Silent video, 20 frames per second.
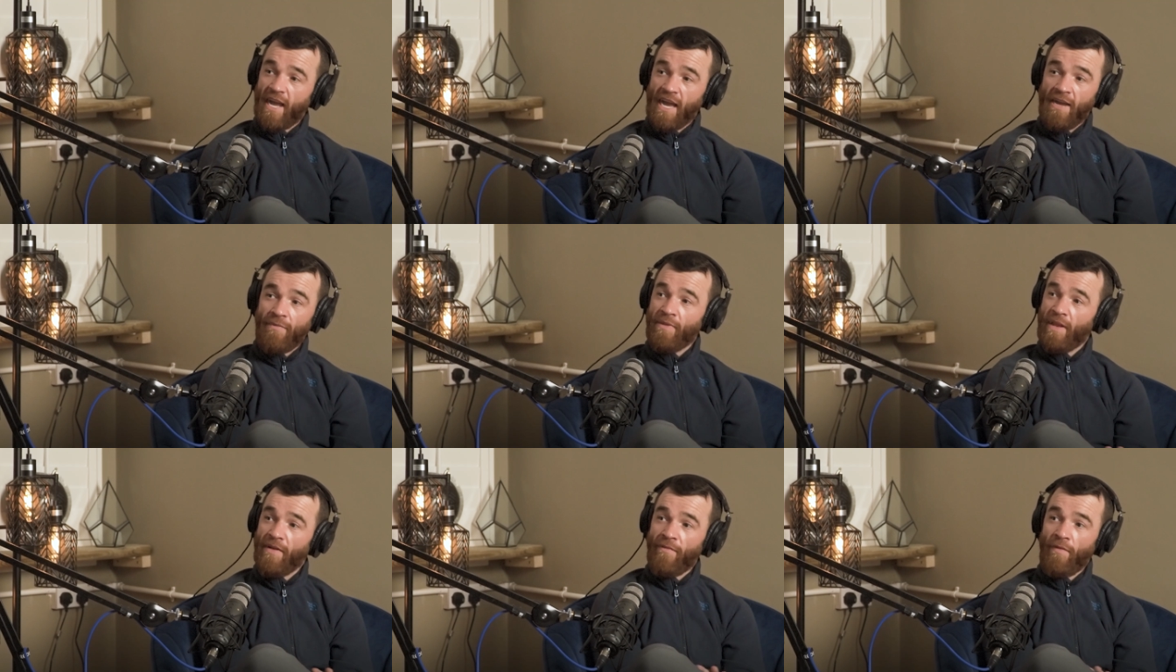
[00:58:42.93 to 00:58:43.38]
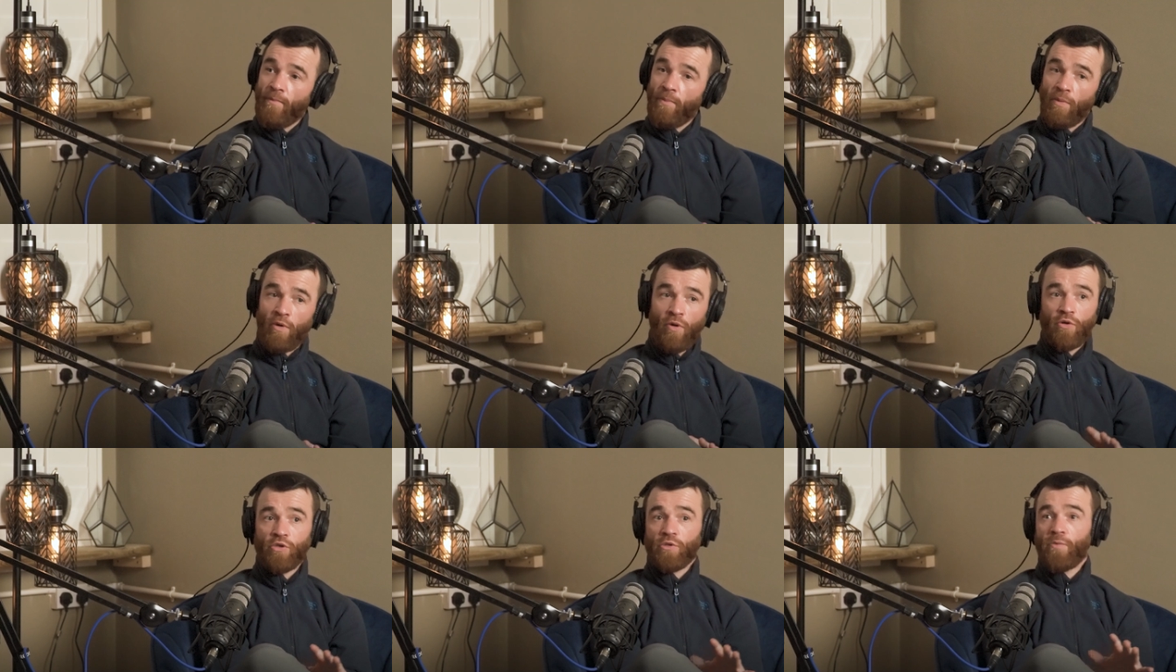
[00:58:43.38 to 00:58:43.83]
I was never
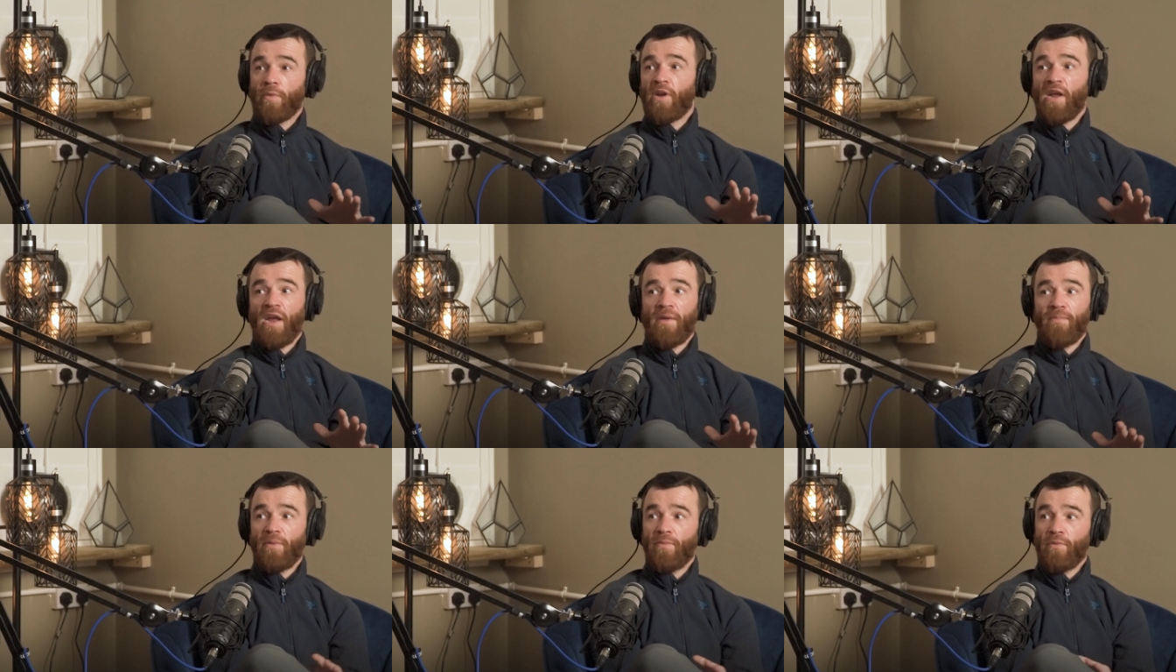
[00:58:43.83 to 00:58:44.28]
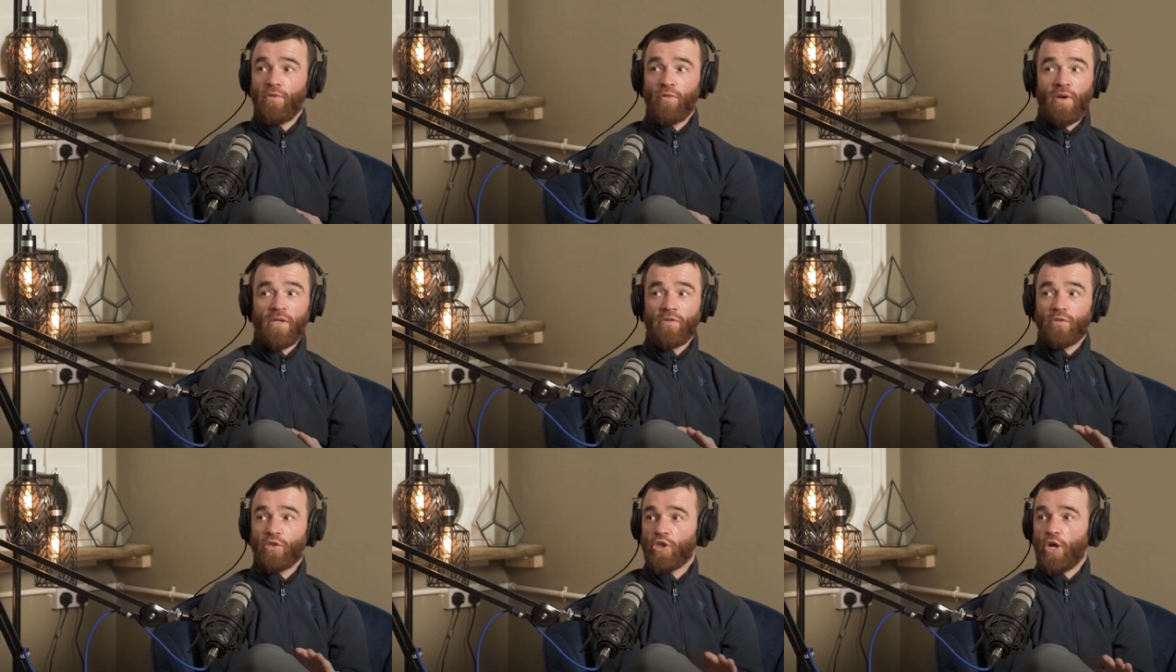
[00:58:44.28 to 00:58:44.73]
brought up around people who
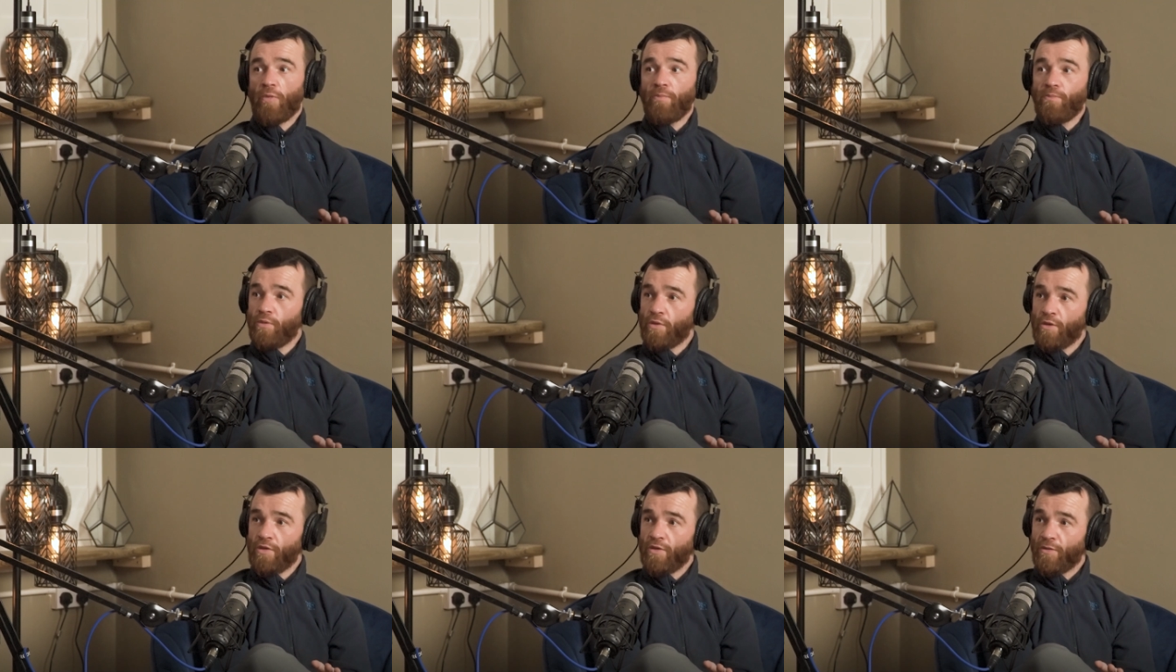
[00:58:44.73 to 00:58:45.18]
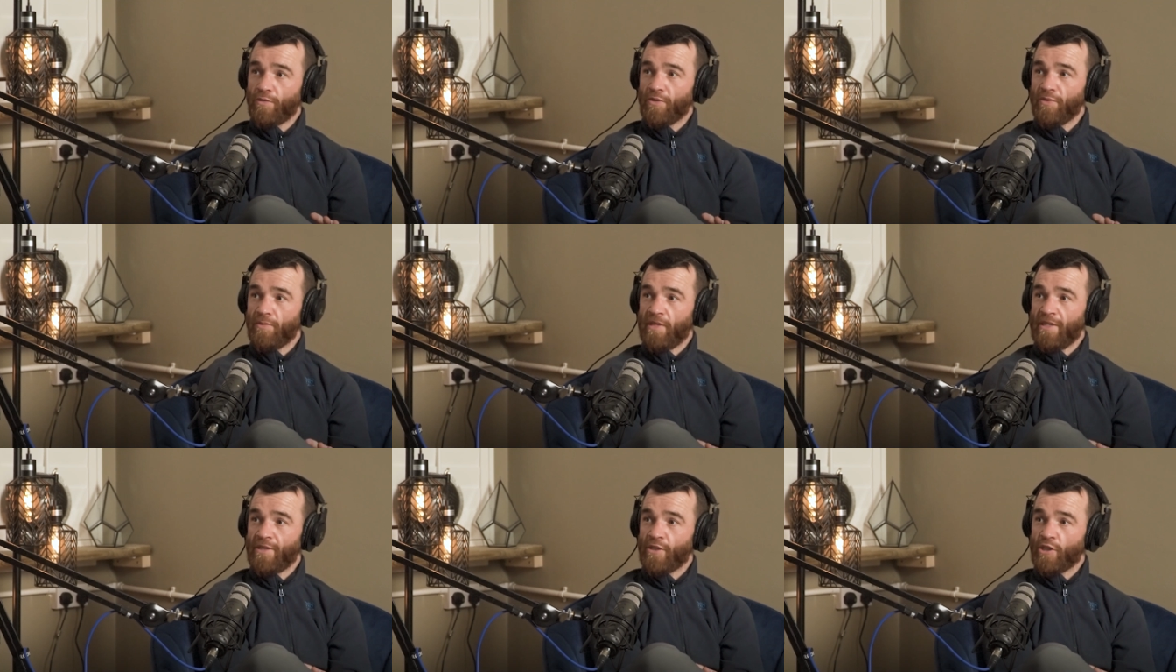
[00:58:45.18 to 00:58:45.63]
had jobs, you know what I
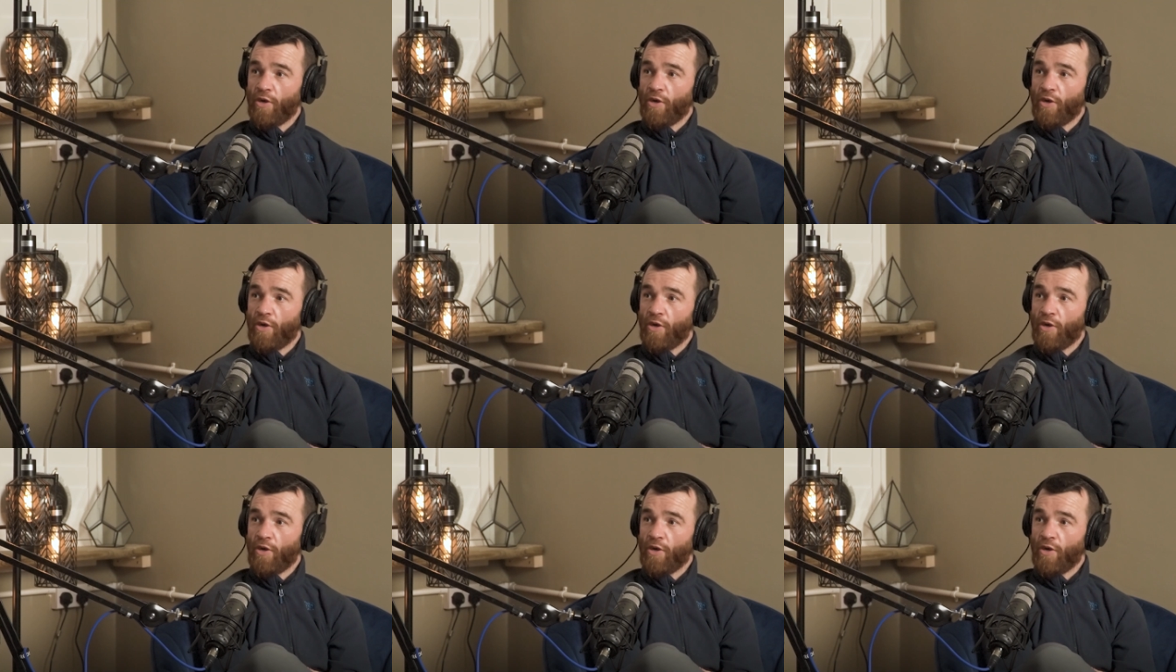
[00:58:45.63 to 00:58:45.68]
mean?